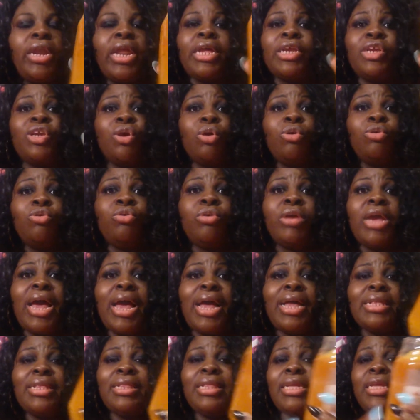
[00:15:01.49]
And I showed you
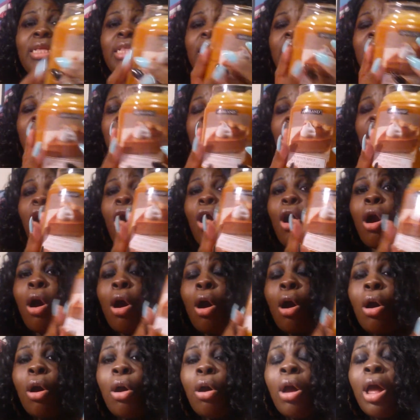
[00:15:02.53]
guys this in a
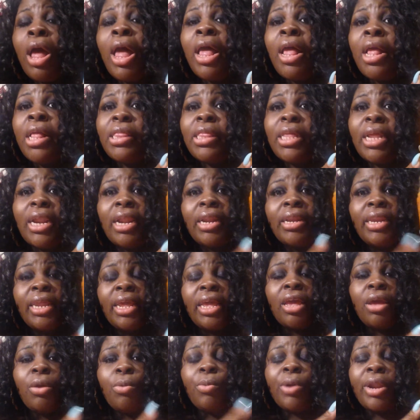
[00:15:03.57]
haul that I
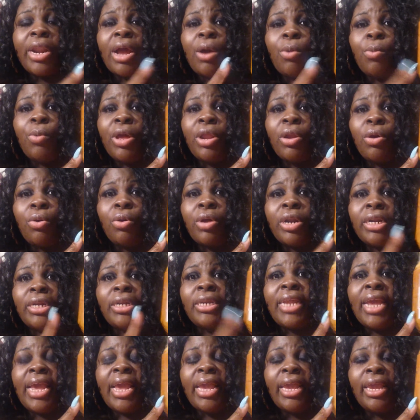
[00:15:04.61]
did when I went on a
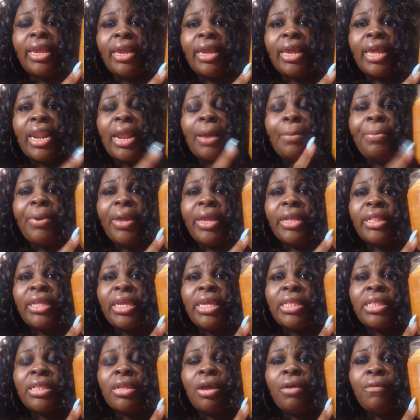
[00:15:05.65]
date, and I picked
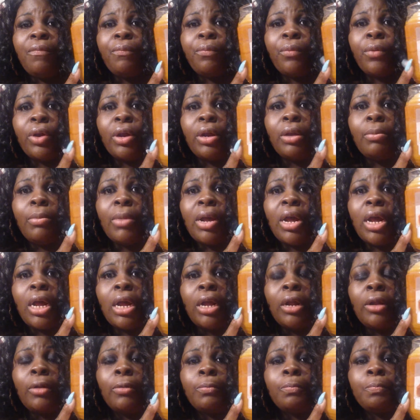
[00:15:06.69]
these up
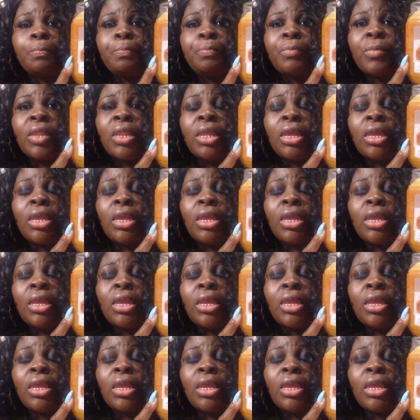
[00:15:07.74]
from